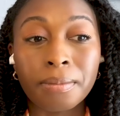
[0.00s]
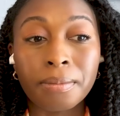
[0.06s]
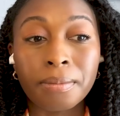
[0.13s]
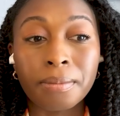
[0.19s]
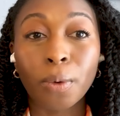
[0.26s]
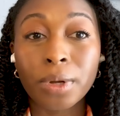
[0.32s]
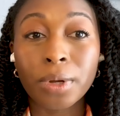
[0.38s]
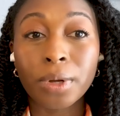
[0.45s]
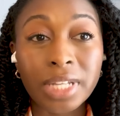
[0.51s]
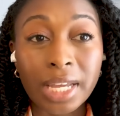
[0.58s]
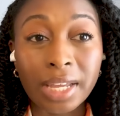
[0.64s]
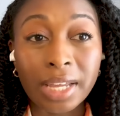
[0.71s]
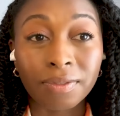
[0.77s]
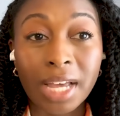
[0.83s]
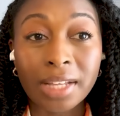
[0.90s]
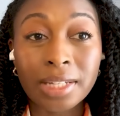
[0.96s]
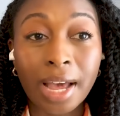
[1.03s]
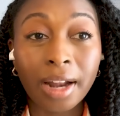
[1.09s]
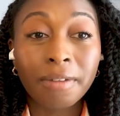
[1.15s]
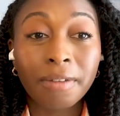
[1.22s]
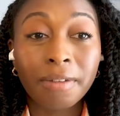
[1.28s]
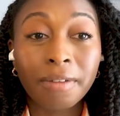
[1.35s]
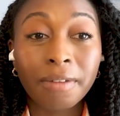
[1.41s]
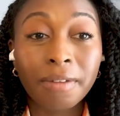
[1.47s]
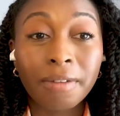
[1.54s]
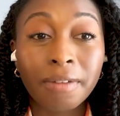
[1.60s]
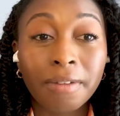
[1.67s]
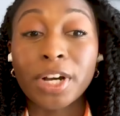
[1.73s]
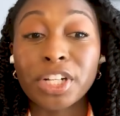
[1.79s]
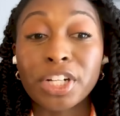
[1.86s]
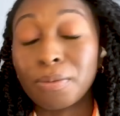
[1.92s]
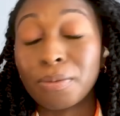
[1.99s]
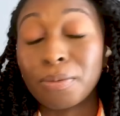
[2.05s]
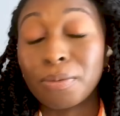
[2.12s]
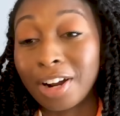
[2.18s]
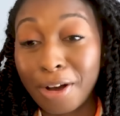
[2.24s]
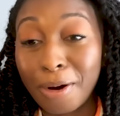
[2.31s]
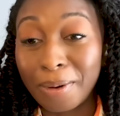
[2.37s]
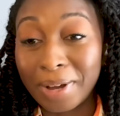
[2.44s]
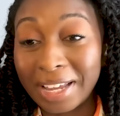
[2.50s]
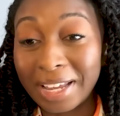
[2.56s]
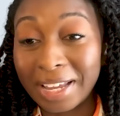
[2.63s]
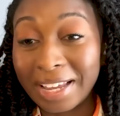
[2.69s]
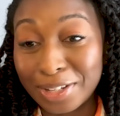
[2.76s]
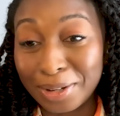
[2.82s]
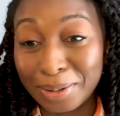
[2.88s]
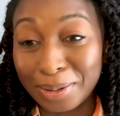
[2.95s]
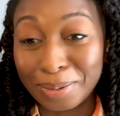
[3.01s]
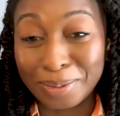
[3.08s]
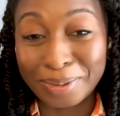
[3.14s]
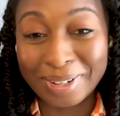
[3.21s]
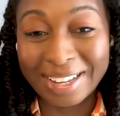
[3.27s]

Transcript: So we'll see. That's kind of a big question mark going into